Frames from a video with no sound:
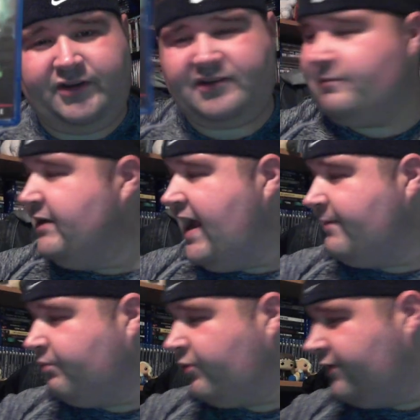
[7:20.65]
This has been out
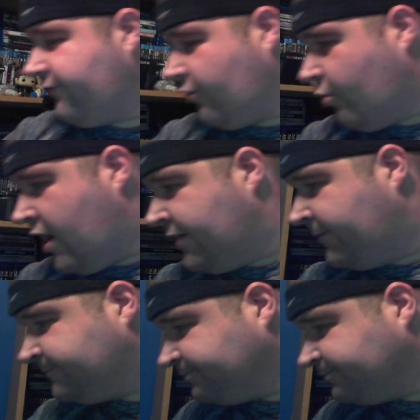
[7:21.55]
of print for a while.